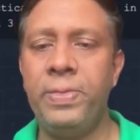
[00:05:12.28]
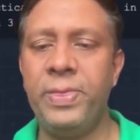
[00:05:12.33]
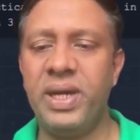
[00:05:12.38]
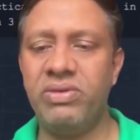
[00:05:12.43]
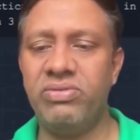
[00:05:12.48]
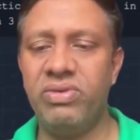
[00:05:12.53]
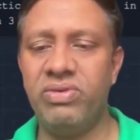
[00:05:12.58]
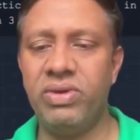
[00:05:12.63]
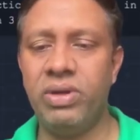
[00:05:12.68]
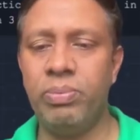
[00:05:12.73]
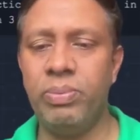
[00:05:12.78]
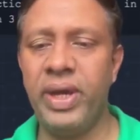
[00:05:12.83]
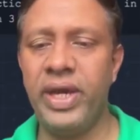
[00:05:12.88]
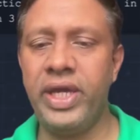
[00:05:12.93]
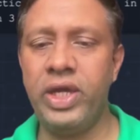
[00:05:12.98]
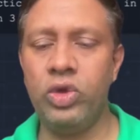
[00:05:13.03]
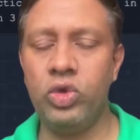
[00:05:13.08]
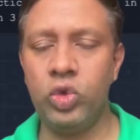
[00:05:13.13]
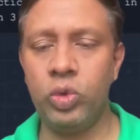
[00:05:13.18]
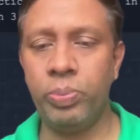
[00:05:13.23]
that we will
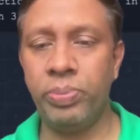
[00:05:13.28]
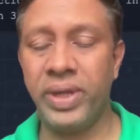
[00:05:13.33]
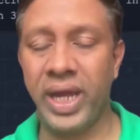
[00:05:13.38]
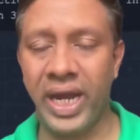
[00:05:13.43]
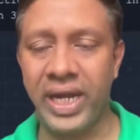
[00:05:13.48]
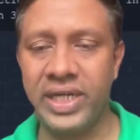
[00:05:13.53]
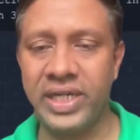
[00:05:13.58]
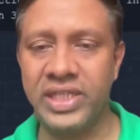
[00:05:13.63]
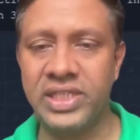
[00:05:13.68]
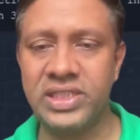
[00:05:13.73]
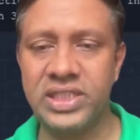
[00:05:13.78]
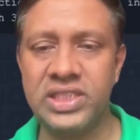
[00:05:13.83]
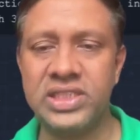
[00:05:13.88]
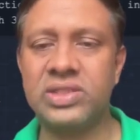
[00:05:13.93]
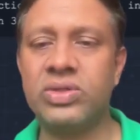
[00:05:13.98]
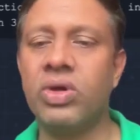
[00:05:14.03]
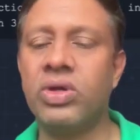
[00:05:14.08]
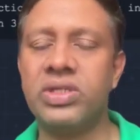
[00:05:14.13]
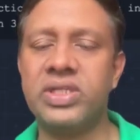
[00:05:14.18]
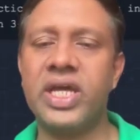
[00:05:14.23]
make you to practice.
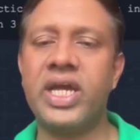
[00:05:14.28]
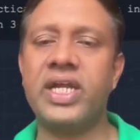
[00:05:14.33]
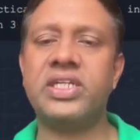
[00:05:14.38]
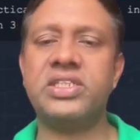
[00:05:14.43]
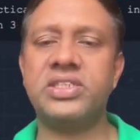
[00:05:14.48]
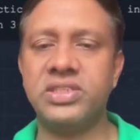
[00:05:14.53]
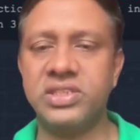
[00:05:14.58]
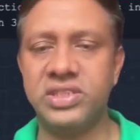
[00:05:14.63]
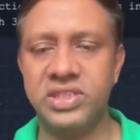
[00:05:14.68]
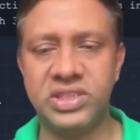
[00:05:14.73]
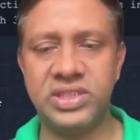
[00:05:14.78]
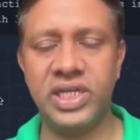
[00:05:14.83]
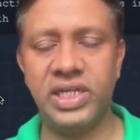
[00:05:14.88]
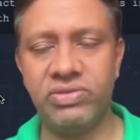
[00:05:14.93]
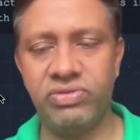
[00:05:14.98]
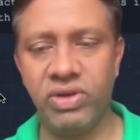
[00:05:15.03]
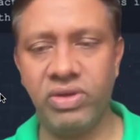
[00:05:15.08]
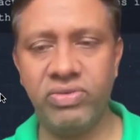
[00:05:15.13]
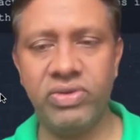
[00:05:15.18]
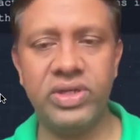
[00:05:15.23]
It's not that
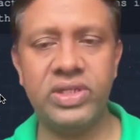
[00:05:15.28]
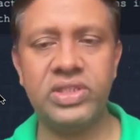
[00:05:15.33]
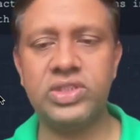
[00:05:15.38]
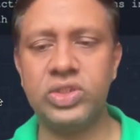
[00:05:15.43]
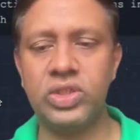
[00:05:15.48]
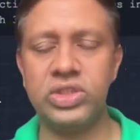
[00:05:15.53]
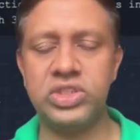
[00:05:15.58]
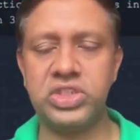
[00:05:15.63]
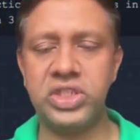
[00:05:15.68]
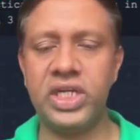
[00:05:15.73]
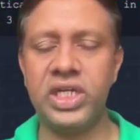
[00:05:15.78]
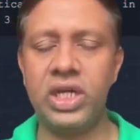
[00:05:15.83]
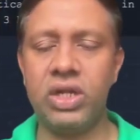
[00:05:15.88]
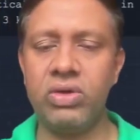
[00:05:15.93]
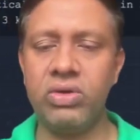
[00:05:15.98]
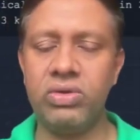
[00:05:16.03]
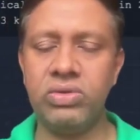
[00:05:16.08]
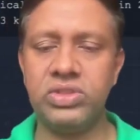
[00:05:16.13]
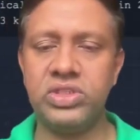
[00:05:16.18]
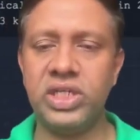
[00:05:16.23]
straightforward.
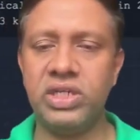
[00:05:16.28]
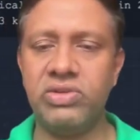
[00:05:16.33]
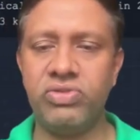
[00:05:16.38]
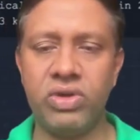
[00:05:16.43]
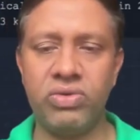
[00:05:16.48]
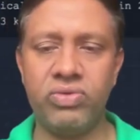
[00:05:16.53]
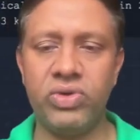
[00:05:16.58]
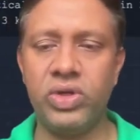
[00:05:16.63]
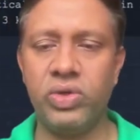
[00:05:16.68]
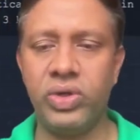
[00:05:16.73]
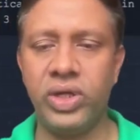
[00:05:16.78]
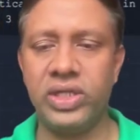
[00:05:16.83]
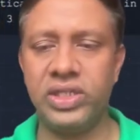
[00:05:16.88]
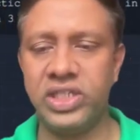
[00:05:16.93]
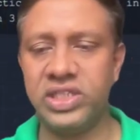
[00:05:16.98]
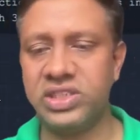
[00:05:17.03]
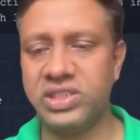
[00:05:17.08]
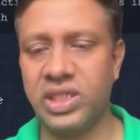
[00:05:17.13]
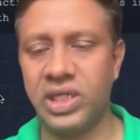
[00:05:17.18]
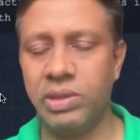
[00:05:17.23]
Straightforward. You
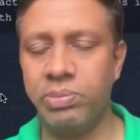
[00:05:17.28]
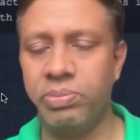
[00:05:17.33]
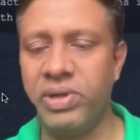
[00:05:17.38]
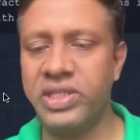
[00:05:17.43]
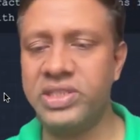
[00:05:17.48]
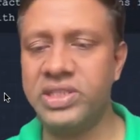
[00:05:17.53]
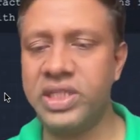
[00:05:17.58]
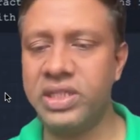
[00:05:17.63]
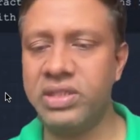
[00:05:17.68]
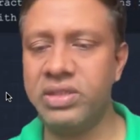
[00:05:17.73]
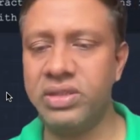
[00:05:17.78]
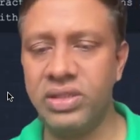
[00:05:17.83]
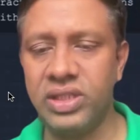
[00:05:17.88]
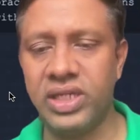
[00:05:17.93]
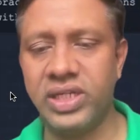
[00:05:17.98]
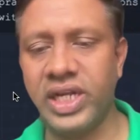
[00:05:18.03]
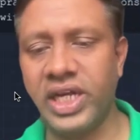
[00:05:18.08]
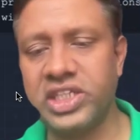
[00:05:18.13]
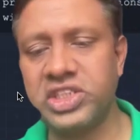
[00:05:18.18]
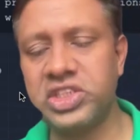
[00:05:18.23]
can just replace
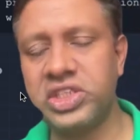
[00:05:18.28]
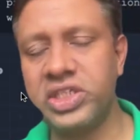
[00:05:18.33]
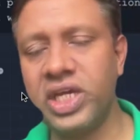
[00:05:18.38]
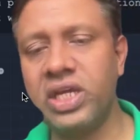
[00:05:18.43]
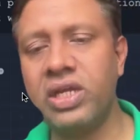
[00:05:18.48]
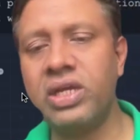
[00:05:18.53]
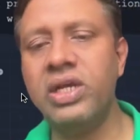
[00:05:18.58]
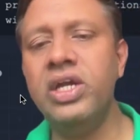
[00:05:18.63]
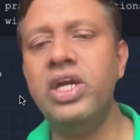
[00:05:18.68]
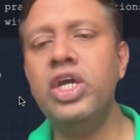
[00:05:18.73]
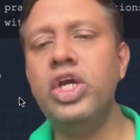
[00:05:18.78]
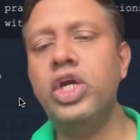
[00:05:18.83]
the text here.